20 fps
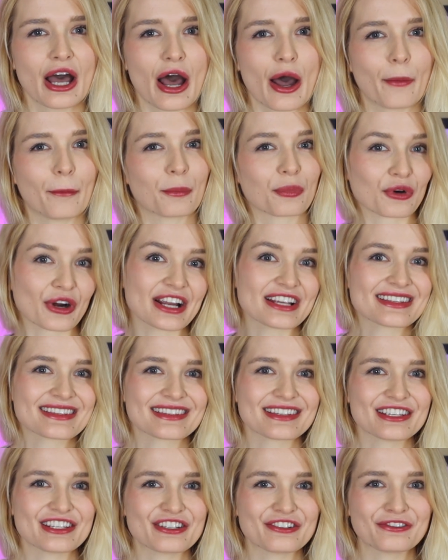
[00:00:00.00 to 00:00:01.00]

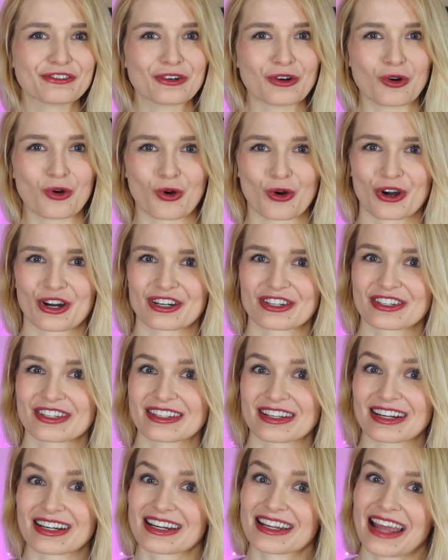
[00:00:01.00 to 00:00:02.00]
abrasive or
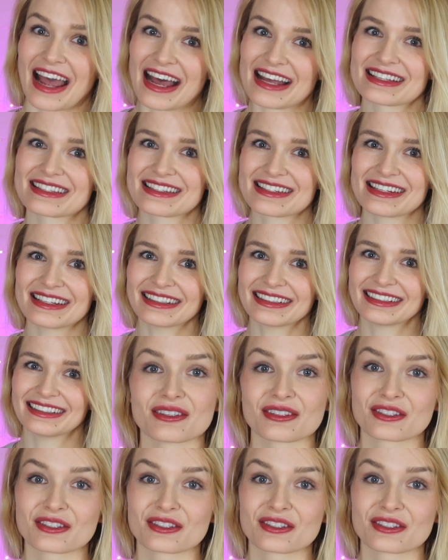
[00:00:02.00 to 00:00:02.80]
sarcastic.